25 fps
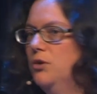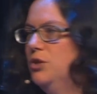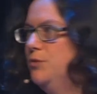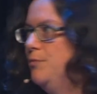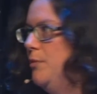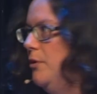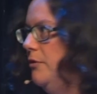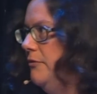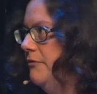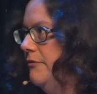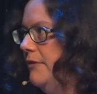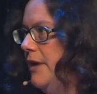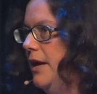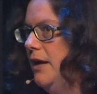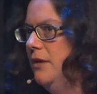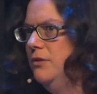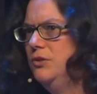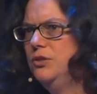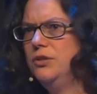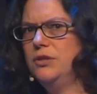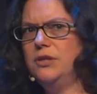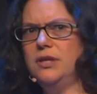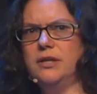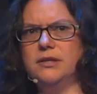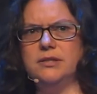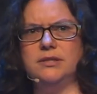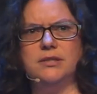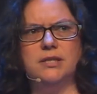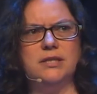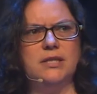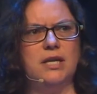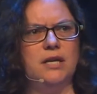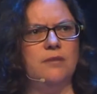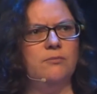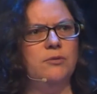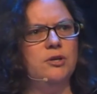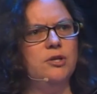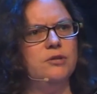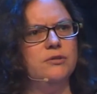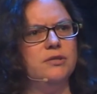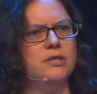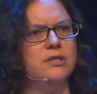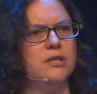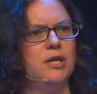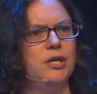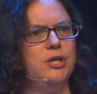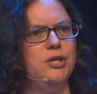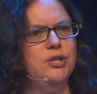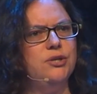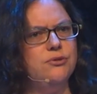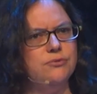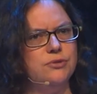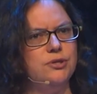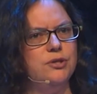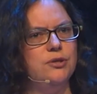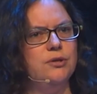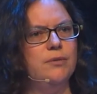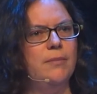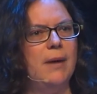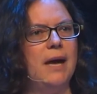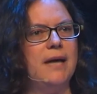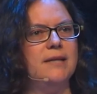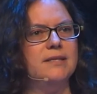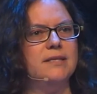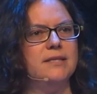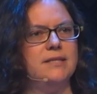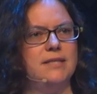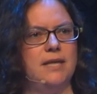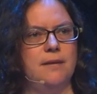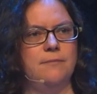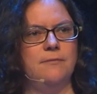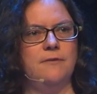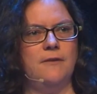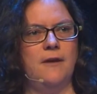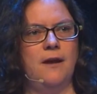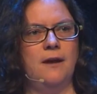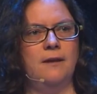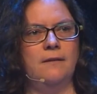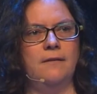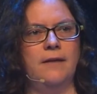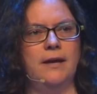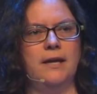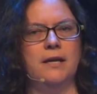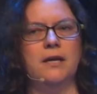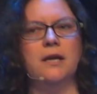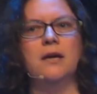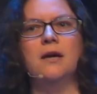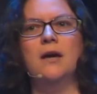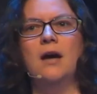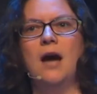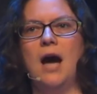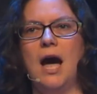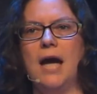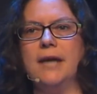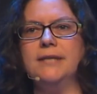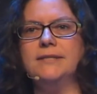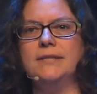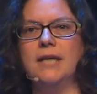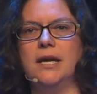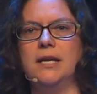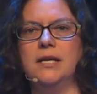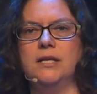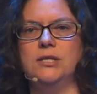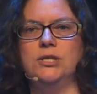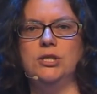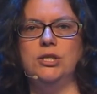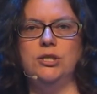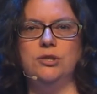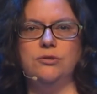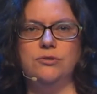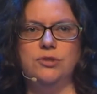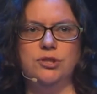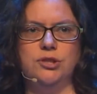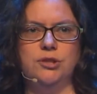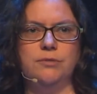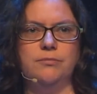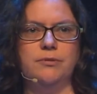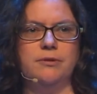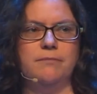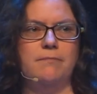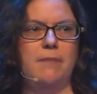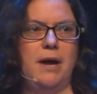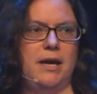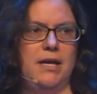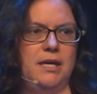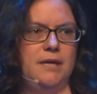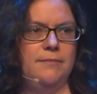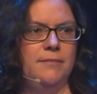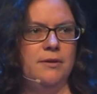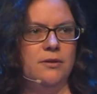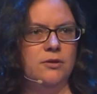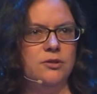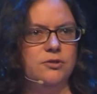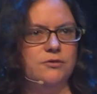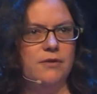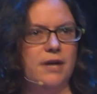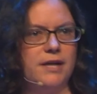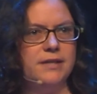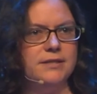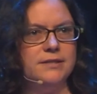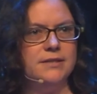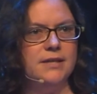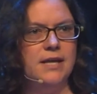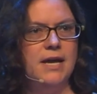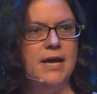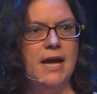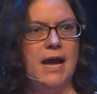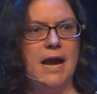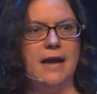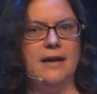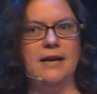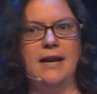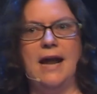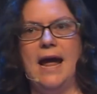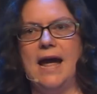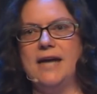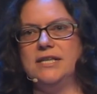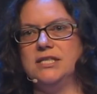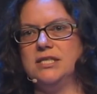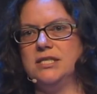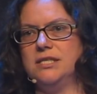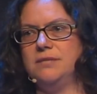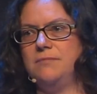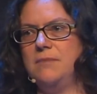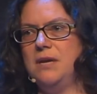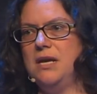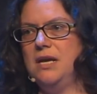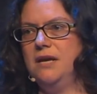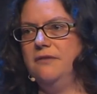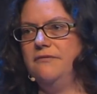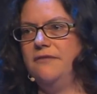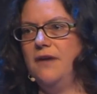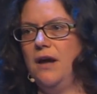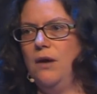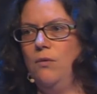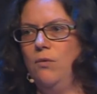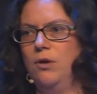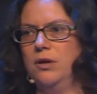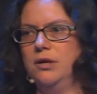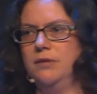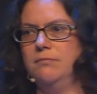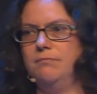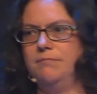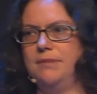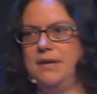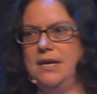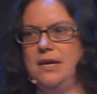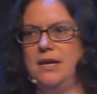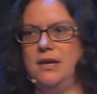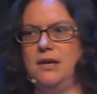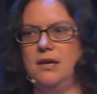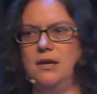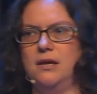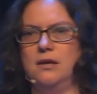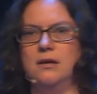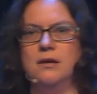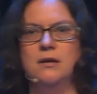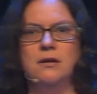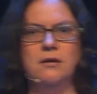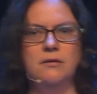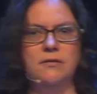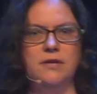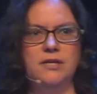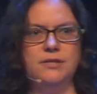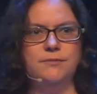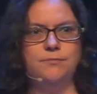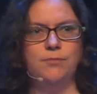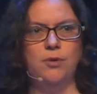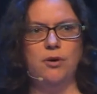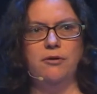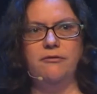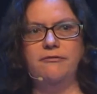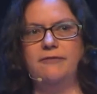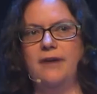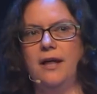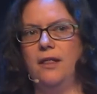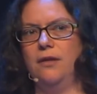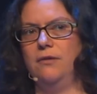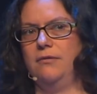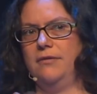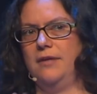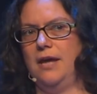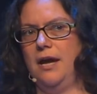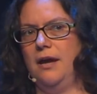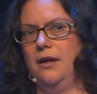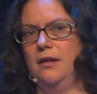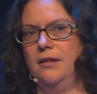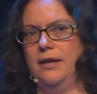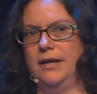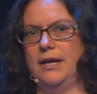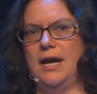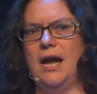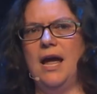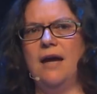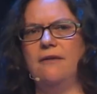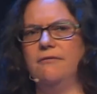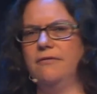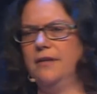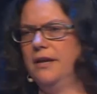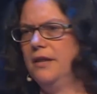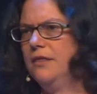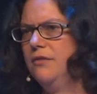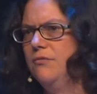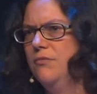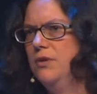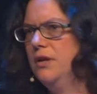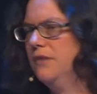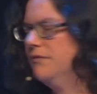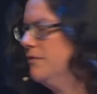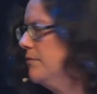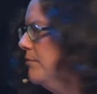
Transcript: profile. Does anyone use this on YouTube? Has the same thing? Like, I sign into YouTube with my email address, and it asks me if I want to be this profile or that. Like, I have like 3 different